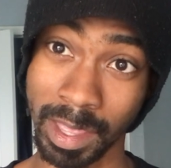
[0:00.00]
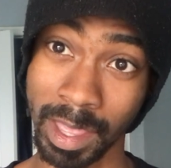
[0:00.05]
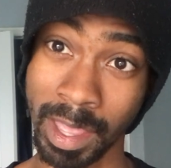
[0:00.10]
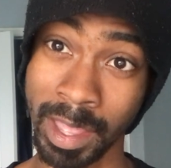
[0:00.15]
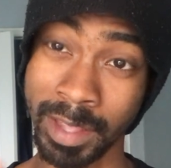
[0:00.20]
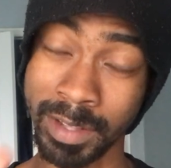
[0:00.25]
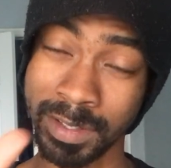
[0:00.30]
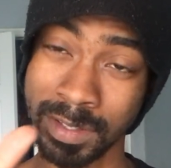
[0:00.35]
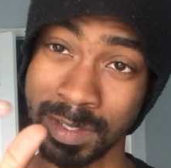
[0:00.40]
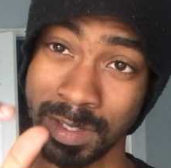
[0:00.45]

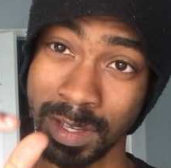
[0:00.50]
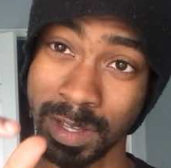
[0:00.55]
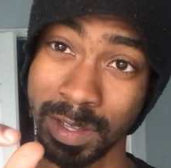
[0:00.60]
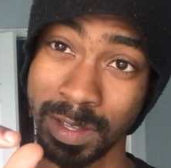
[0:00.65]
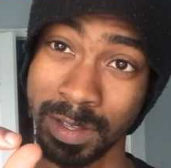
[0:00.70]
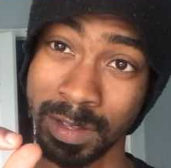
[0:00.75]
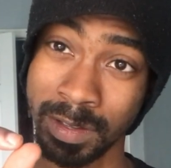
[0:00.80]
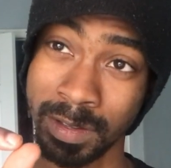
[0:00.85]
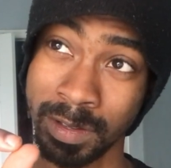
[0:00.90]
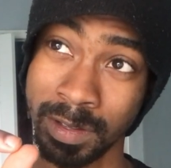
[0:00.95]
And
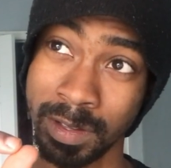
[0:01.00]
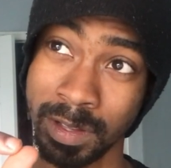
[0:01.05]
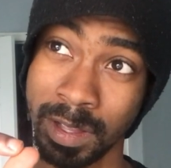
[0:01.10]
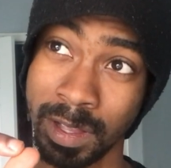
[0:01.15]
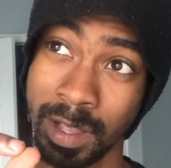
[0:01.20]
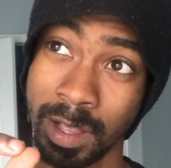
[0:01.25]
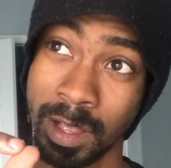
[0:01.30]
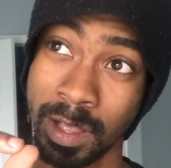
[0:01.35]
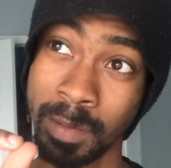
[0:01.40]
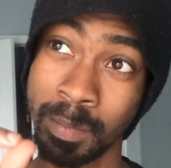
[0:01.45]
so
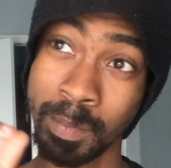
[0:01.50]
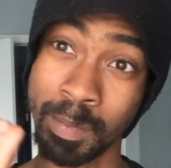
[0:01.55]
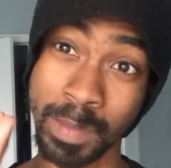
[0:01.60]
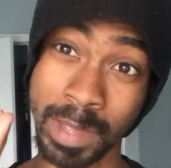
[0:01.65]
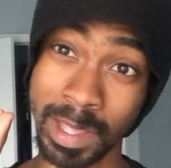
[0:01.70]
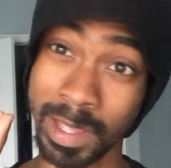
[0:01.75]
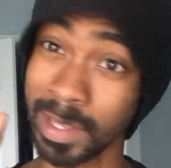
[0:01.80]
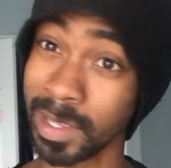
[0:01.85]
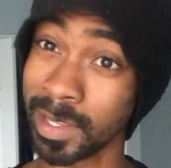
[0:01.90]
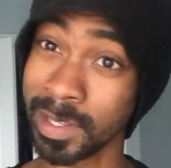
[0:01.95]

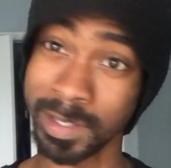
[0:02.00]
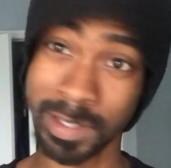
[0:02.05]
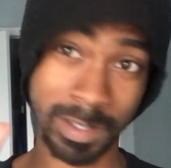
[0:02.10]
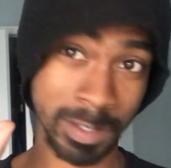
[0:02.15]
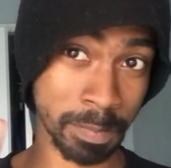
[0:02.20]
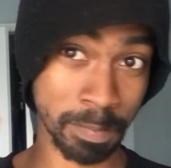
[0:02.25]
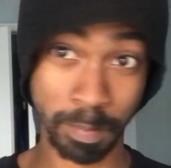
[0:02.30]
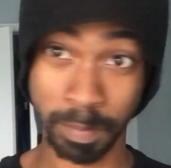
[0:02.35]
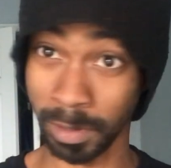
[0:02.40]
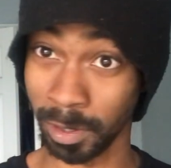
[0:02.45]
millions of
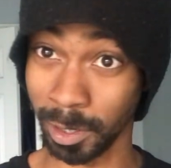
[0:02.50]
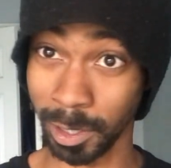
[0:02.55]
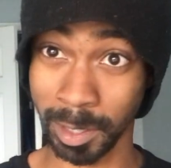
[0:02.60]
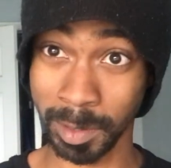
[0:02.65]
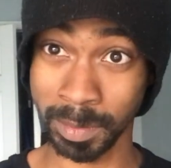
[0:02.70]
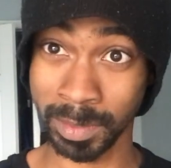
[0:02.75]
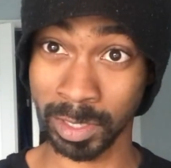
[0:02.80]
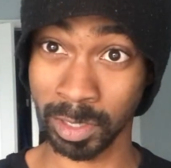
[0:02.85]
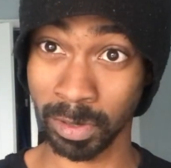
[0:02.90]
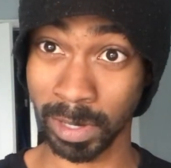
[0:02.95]

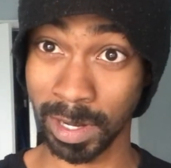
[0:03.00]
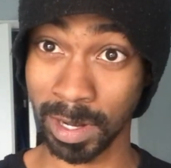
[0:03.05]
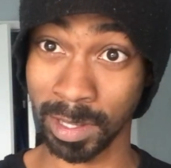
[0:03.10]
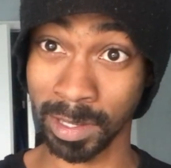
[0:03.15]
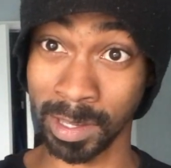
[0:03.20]
sperms try to,